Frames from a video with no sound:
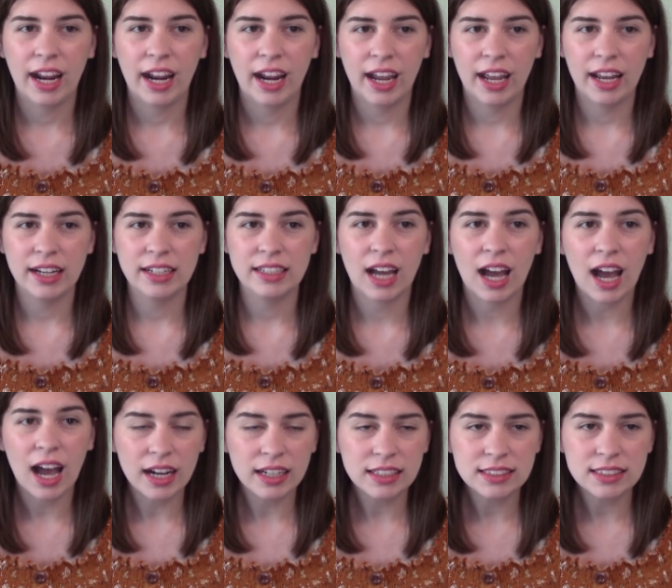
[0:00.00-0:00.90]
And
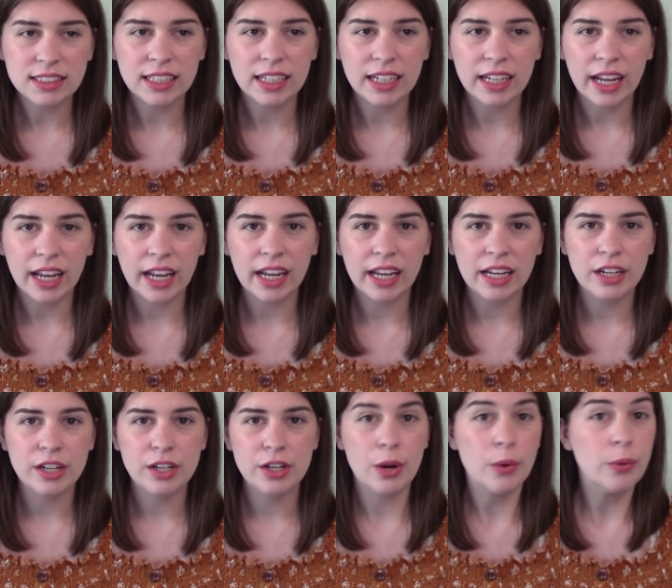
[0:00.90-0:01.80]
honestly,
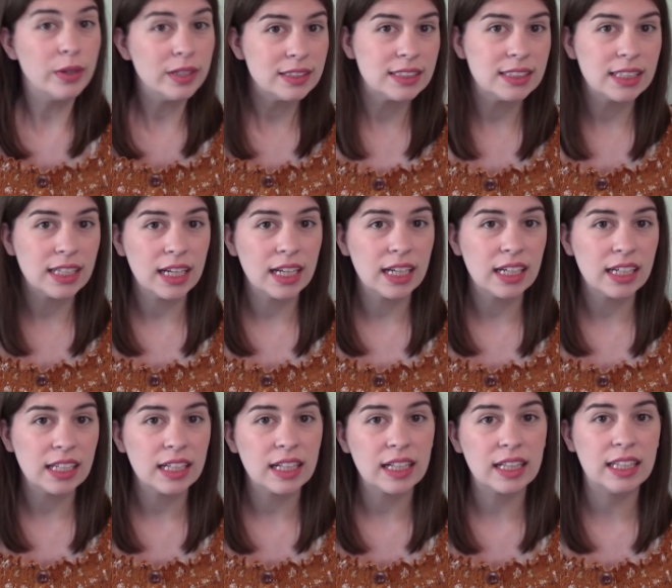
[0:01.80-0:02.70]
in
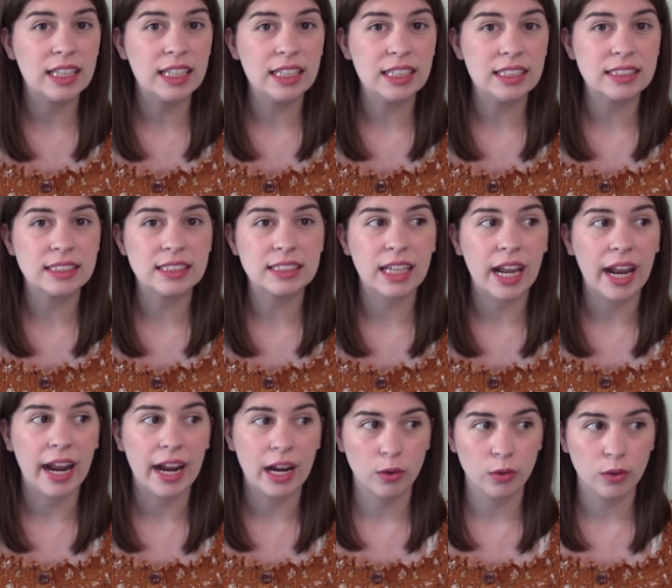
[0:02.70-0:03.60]
noticing these
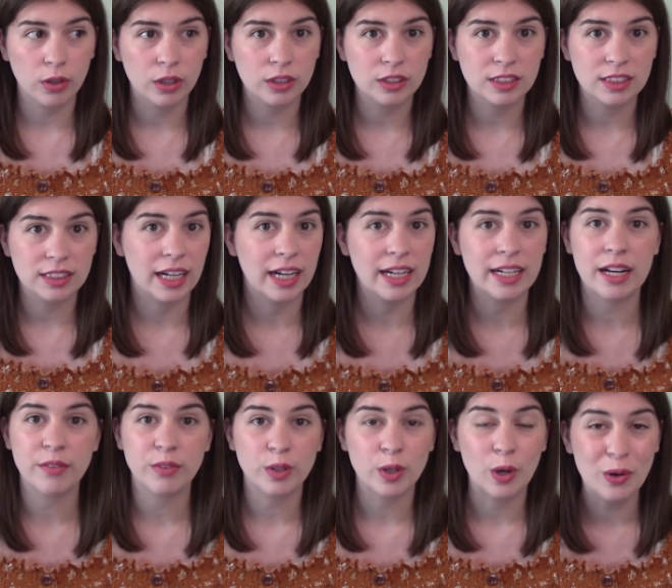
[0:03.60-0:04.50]
errors that I
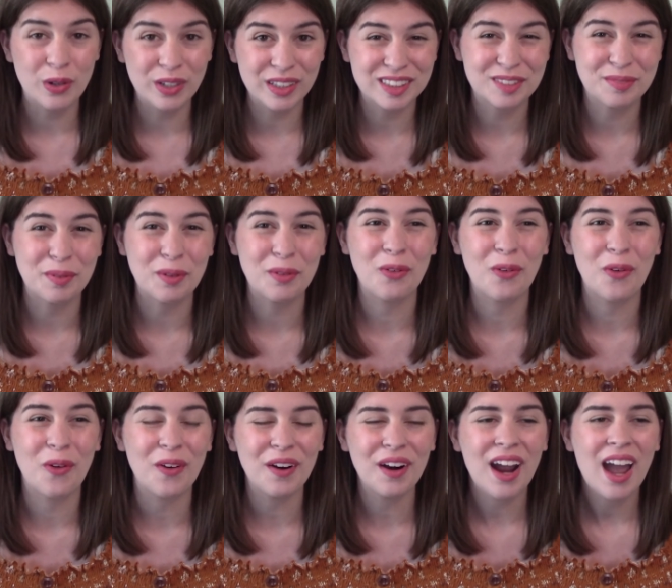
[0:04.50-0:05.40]
never noticed
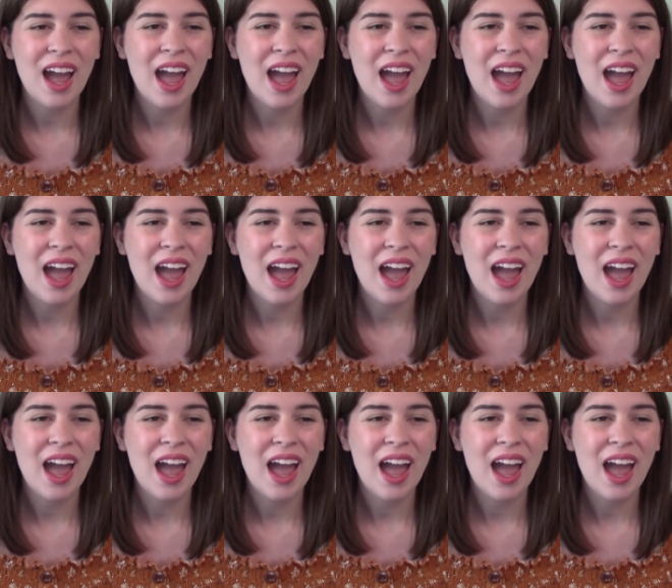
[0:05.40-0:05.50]
before,